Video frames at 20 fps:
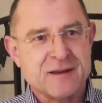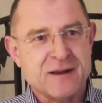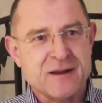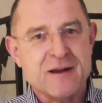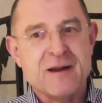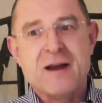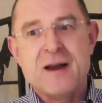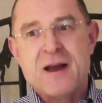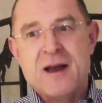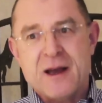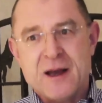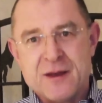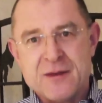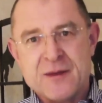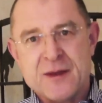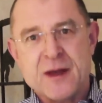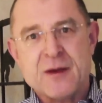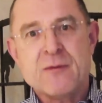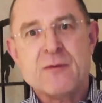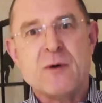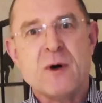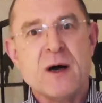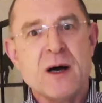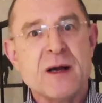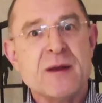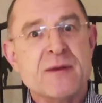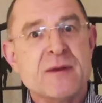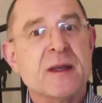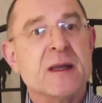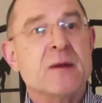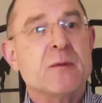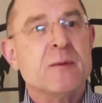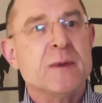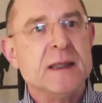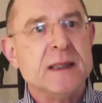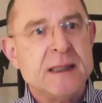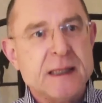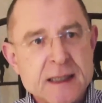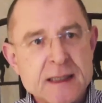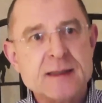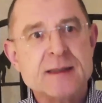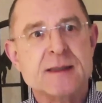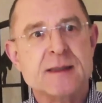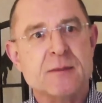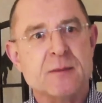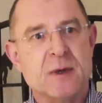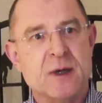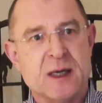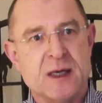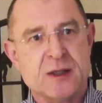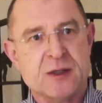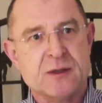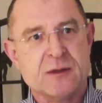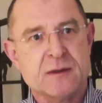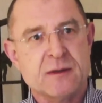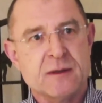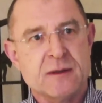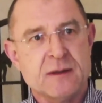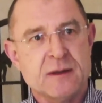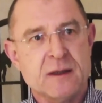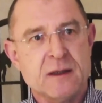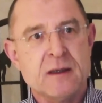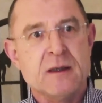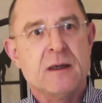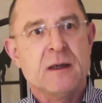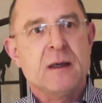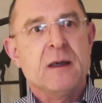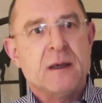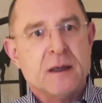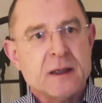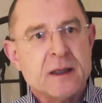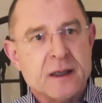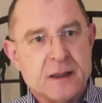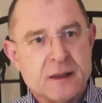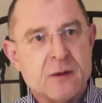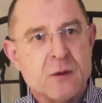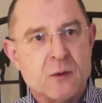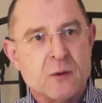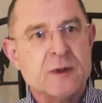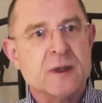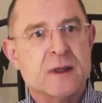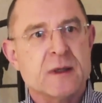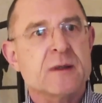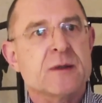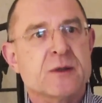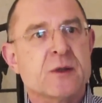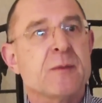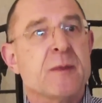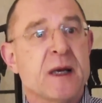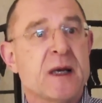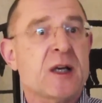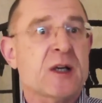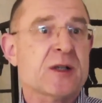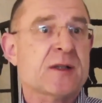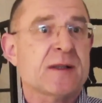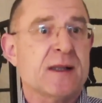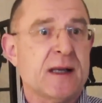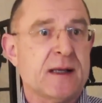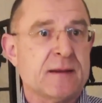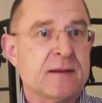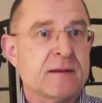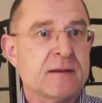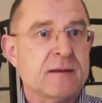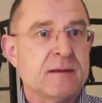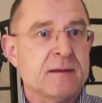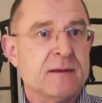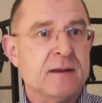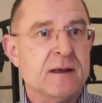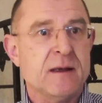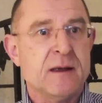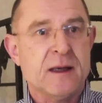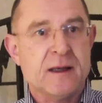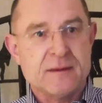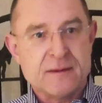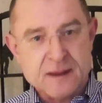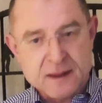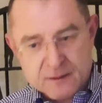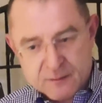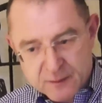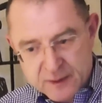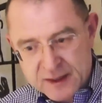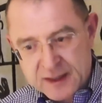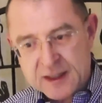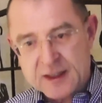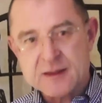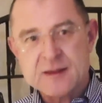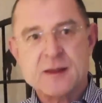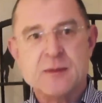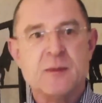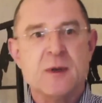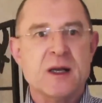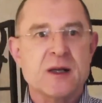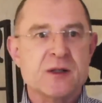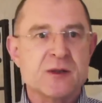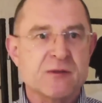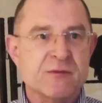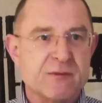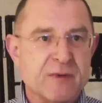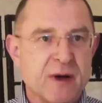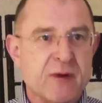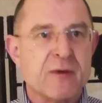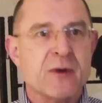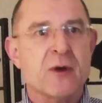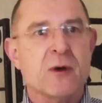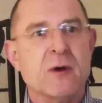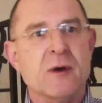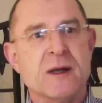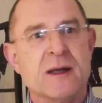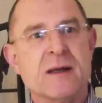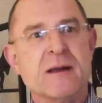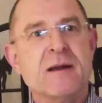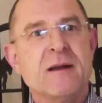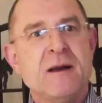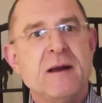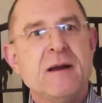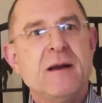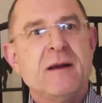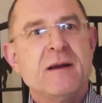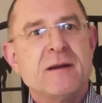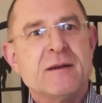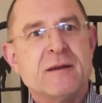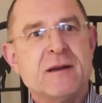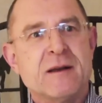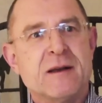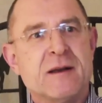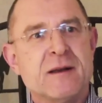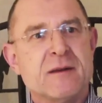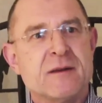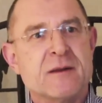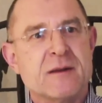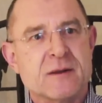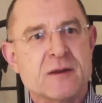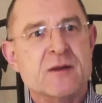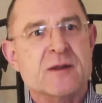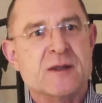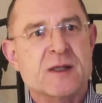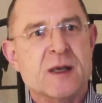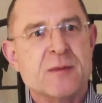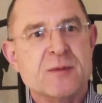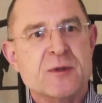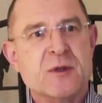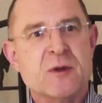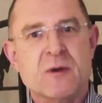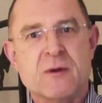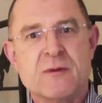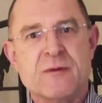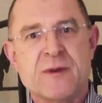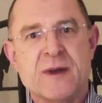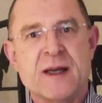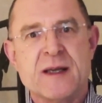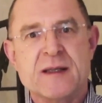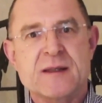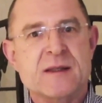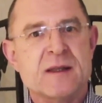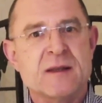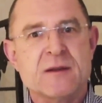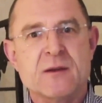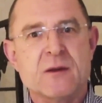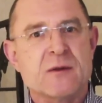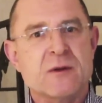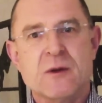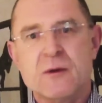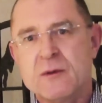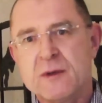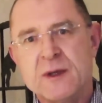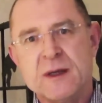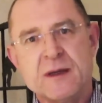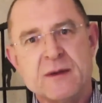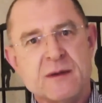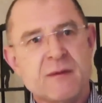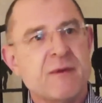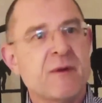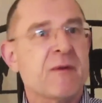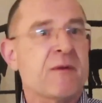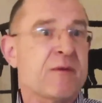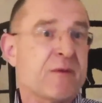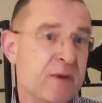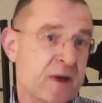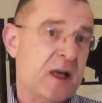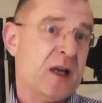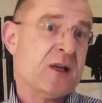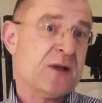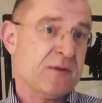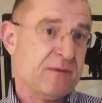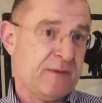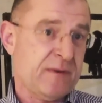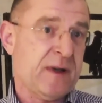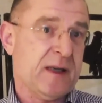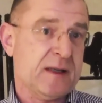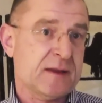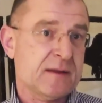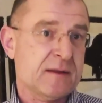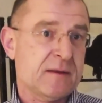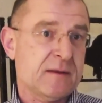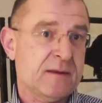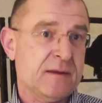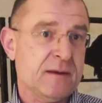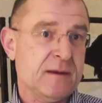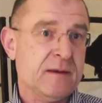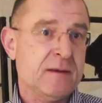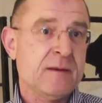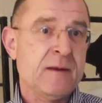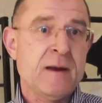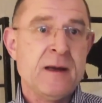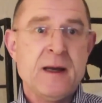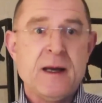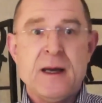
Yeah, and therefore I think we need simulation. Yeah, in order to manage that. Yeah, and then we need simulation very early yeah, in the conceptual phase and not only in the verification phase. Yeah?